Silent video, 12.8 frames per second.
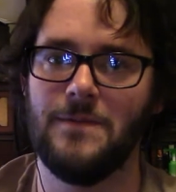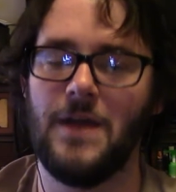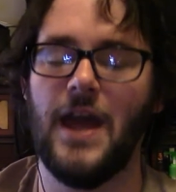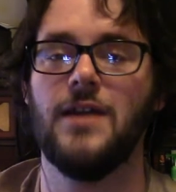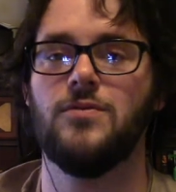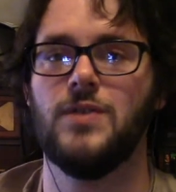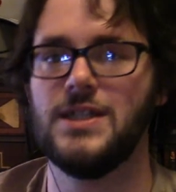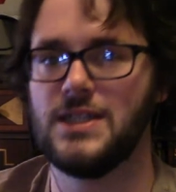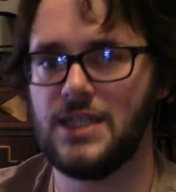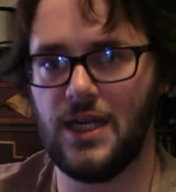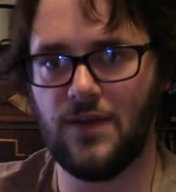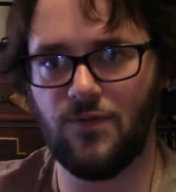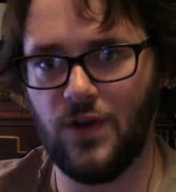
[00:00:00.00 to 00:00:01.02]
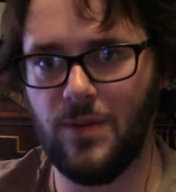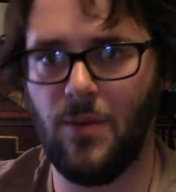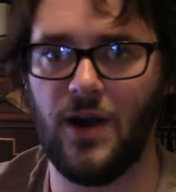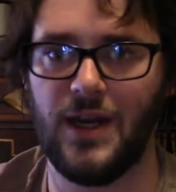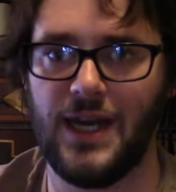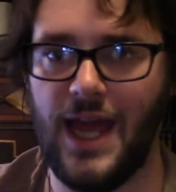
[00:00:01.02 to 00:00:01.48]
And reinstating free
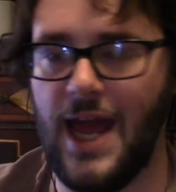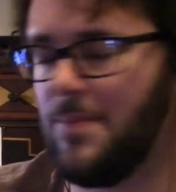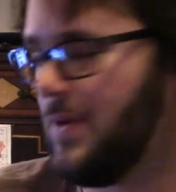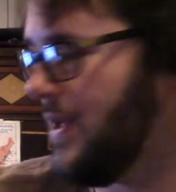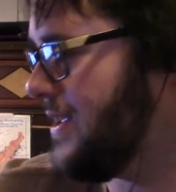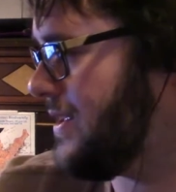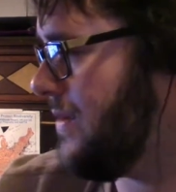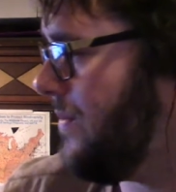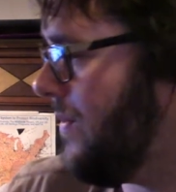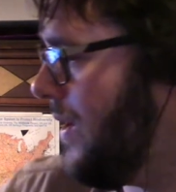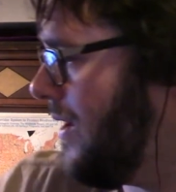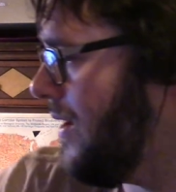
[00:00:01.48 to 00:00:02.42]
market capitalism.